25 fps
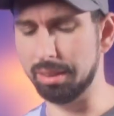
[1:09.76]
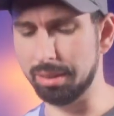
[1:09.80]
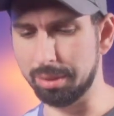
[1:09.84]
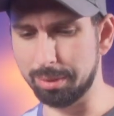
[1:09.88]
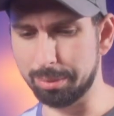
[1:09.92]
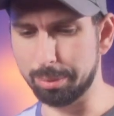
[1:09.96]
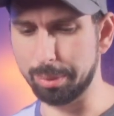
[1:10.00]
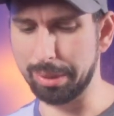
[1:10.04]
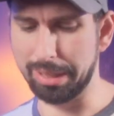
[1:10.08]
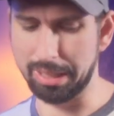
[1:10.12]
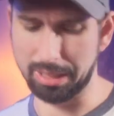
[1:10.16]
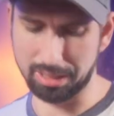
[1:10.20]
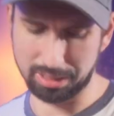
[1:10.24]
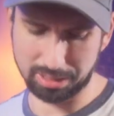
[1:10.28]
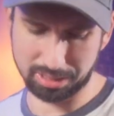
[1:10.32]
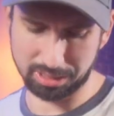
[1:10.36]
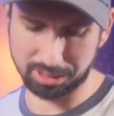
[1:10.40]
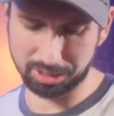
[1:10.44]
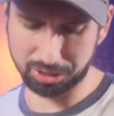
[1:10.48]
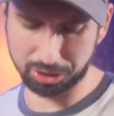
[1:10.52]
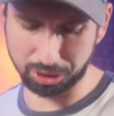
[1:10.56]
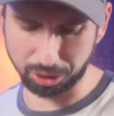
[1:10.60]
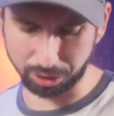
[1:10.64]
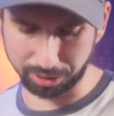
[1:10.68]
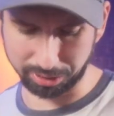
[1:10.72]
Well,
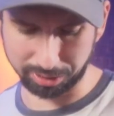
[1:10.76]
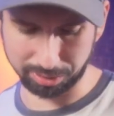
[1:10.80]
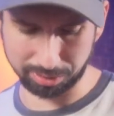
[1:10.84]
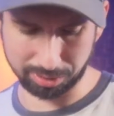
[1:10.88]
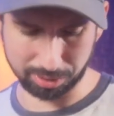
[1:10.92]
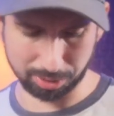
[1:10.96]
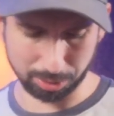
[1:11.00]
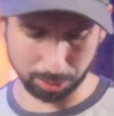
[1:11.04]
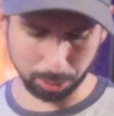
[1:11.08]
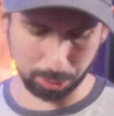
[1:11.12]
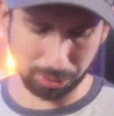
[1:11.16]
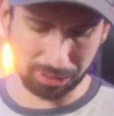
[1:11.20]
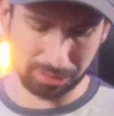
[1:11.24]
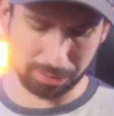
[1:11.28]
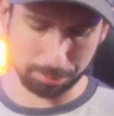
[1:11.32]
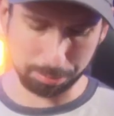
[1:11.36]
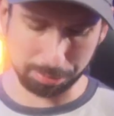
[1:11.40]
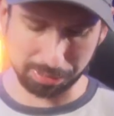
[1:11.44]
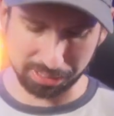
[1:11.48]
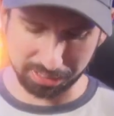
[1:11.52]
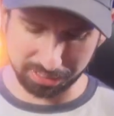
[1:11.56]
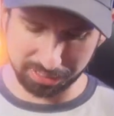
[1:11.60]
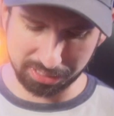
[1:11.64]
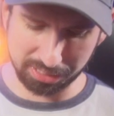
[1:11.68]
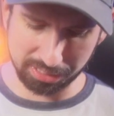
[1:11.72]
shouldn't really
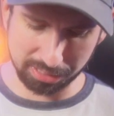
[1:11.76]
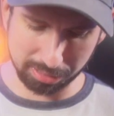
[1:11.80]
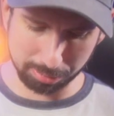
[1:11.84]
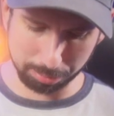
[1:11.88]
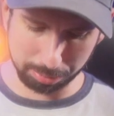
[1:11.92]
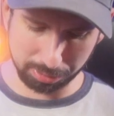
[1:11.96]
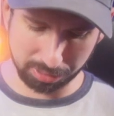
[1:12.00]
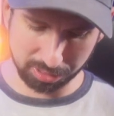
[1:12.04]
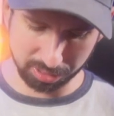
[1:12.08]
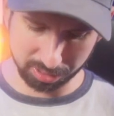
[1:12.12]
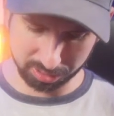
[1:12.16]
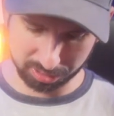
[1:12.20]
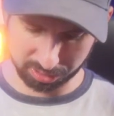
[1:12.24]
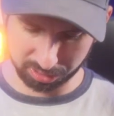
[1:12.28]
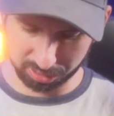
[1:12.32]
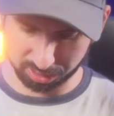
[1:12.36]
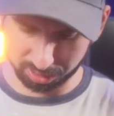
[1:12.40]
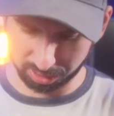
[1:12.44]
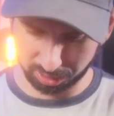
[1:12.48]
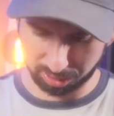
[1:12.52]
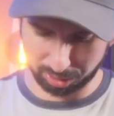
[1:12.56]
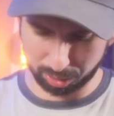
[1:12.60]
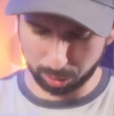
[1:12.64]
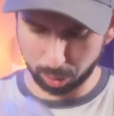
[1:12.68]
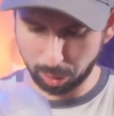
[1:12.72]
be needed because it's
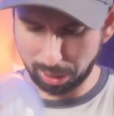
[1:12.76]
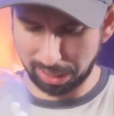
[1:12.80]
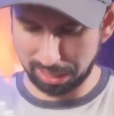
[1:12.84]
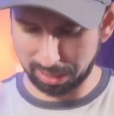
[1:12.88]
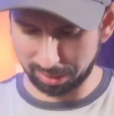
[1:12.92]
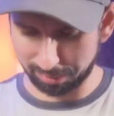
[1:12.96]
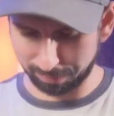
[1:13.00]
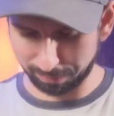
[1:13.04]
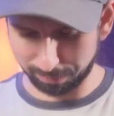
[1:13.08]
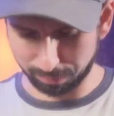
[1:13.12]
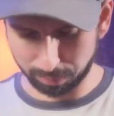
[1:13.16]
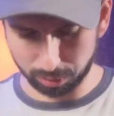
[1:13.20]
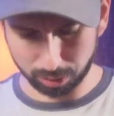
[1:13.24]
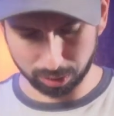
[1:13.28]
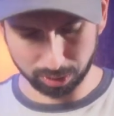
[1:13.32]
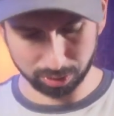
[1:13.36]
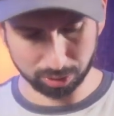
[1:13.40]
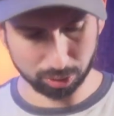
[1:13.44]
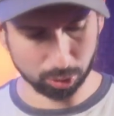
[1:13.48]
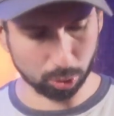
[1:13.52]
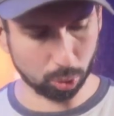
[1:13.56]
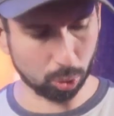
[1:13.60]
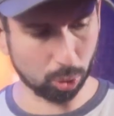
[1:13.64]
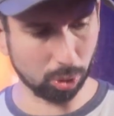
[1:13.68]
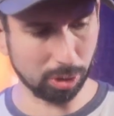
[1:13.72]
a 12
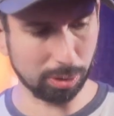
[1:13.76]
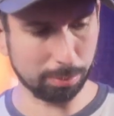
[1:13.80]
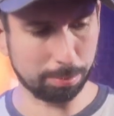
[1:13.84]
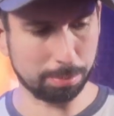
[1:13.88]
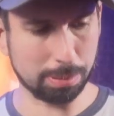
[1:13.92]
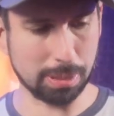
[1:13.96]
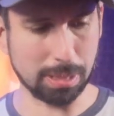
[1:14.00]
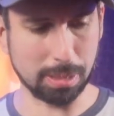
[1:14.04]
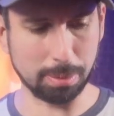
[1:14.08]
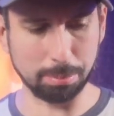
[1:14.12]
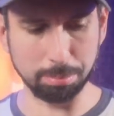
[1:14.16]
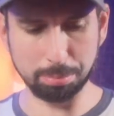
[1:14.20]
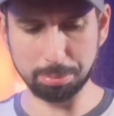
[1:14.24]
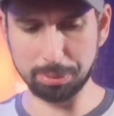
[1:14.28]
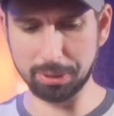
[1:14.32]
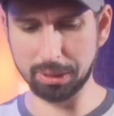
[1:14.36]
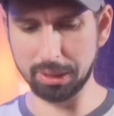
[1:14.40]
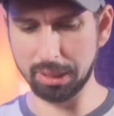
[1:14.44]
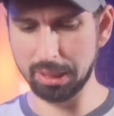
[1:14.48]
volt oil pump